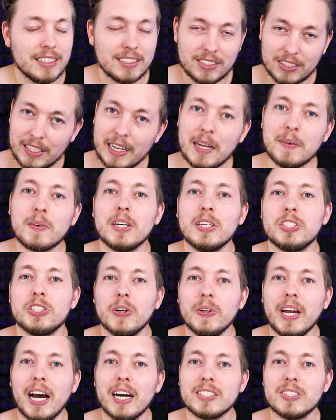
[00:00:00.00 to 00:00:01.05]
Today I'm going to show
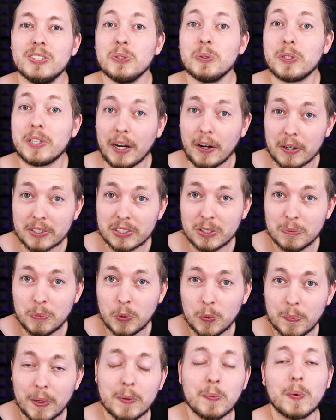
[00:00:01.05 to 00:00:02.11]
you how to do character
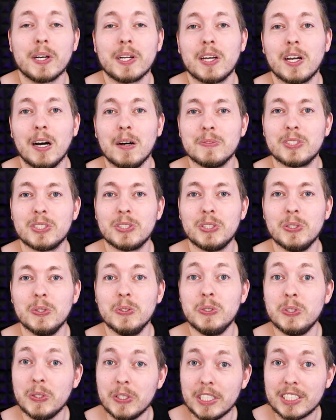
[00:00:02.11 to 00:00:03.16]
movement when it comes to
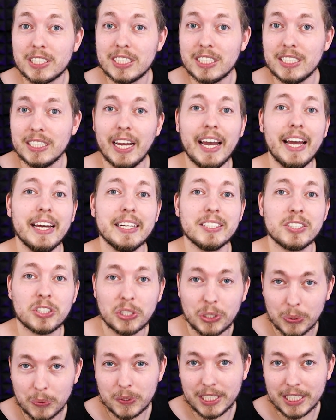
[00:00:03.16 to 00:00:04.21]
Unity and
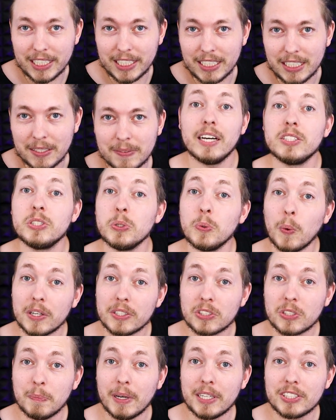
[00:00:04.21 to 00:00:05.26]
two D. I do want
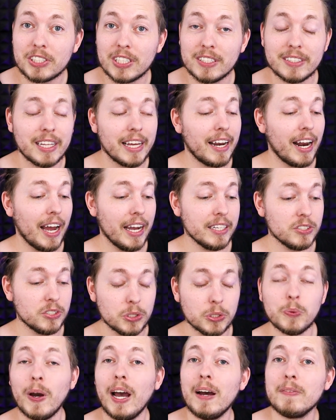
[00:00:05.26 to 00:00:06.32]
to mention that I
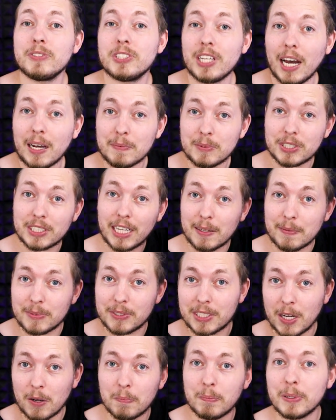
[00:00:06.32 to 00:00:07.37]
do have
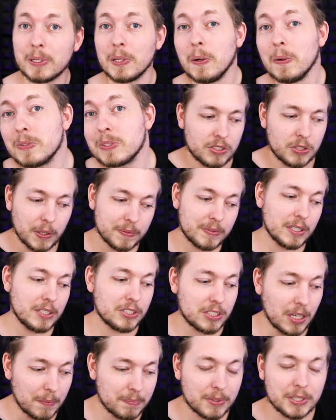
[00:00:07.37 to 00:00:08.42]
timestamps down below, so if there's
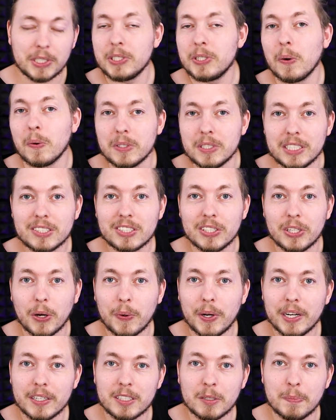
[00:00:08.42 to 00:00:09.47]
something you don't need to know
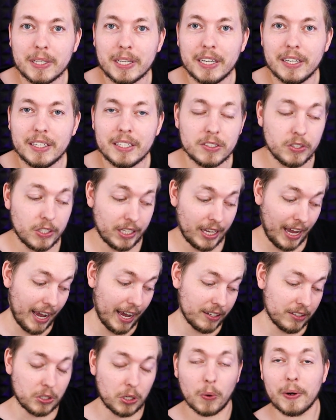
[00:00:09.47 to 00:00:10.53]
here at the beginning, you
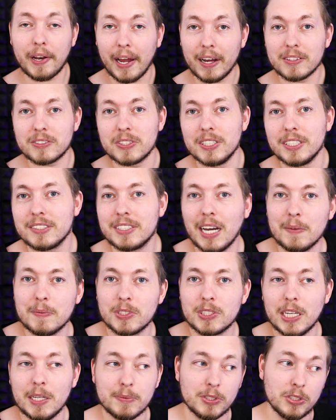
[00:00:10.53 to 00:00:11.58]
can go down to the
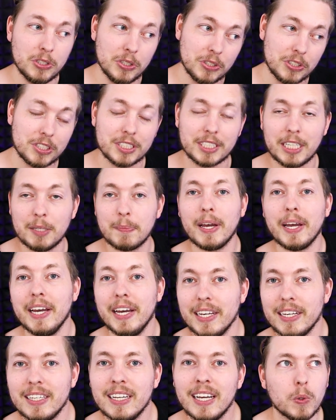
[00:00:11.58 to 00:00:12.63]
timestamps and just skip
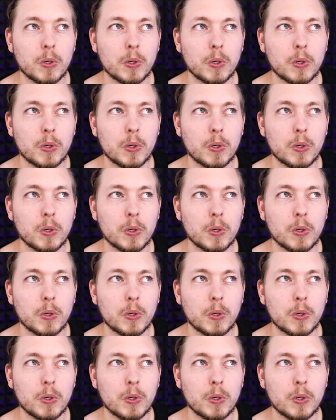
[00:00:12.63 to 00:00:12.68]
ahead.